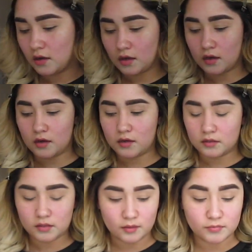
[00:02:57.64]
And
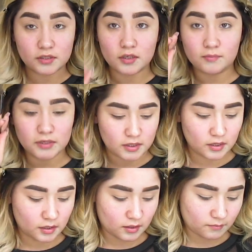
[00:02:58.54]
I'm just going to be
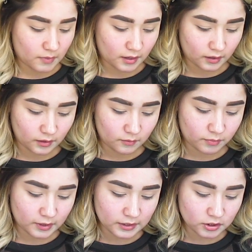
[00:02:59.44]
taking my
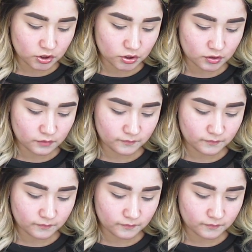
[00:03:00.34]
brush,